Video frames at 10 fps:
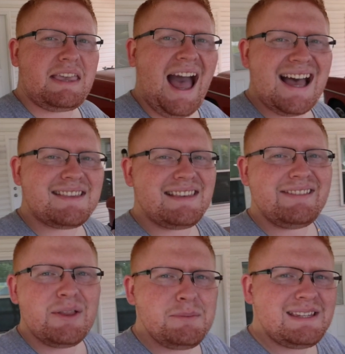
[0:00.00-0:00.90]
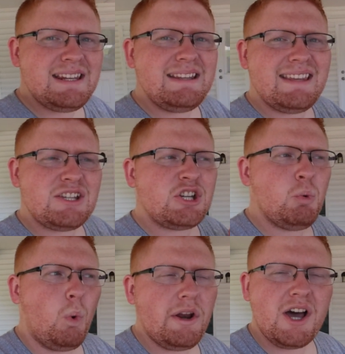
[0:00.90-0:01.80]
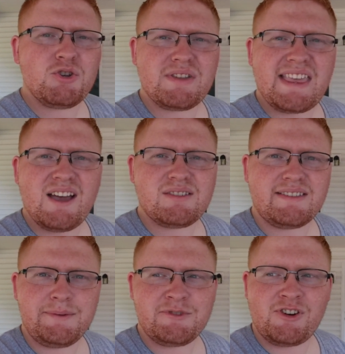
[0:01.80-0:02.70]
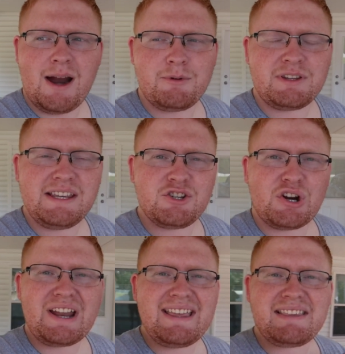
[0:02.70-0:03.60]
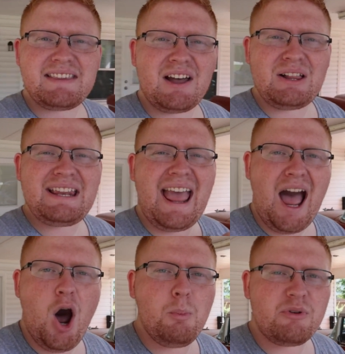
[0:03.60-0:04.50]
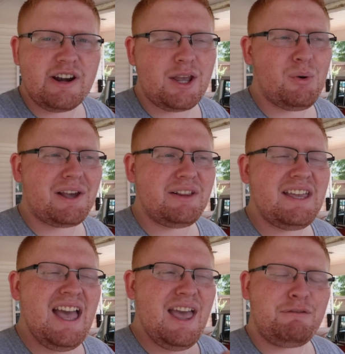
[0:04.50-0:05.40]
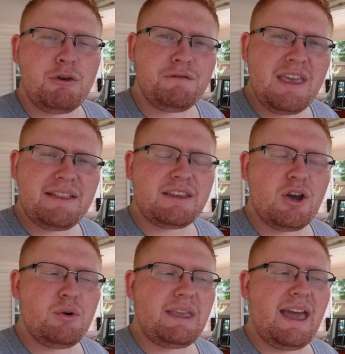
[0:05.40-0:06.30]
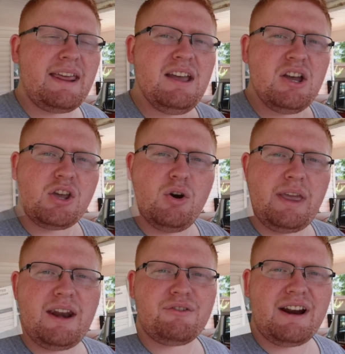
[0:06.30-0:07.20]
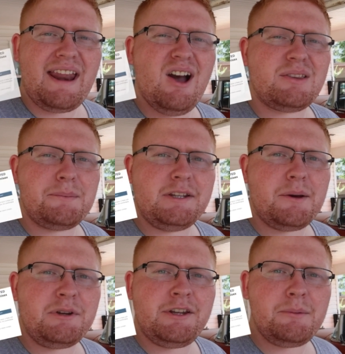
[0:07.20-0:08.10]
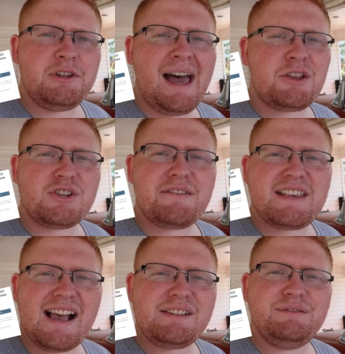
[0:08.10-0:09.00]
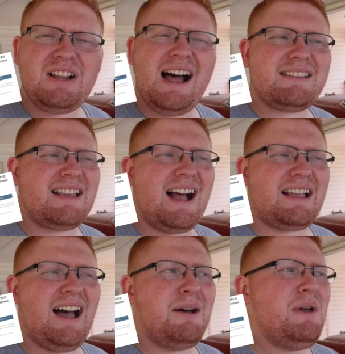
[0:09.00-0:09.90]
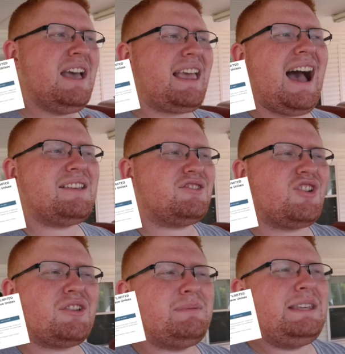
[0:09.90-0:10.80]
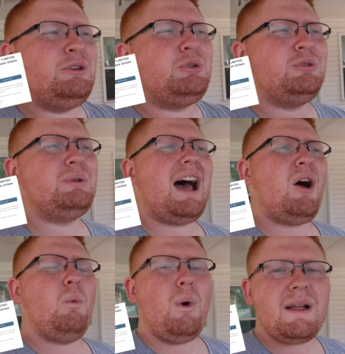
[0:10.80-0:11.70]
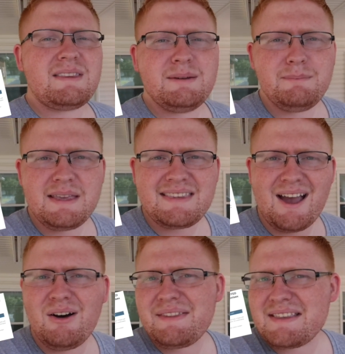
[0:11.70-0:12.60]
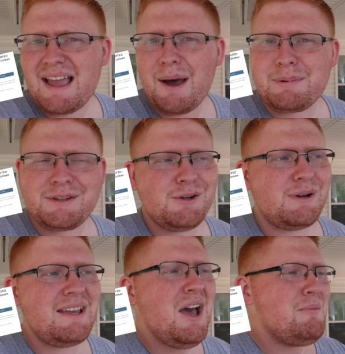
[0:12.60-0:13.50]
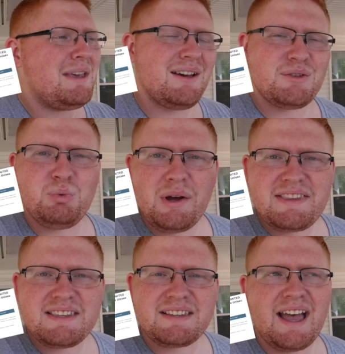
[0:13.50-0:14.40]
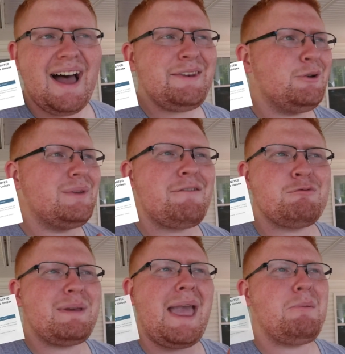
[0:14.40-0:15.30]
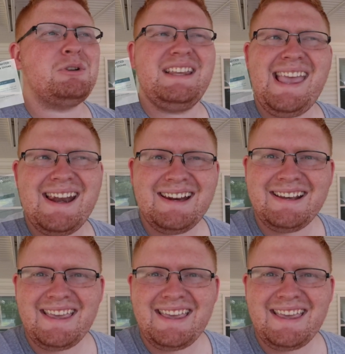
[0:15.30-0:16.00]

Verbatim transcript: Guys, the limited edition one hundred thousand subscriber t-shirt is selling out pretty quickly. If you've yet to go get it, go get it right now at w w w dot jeff saxton vlogs dot com. Guys, trust me, you do not want to miss out on this opportunity because once it's gone, you'll never be able to get it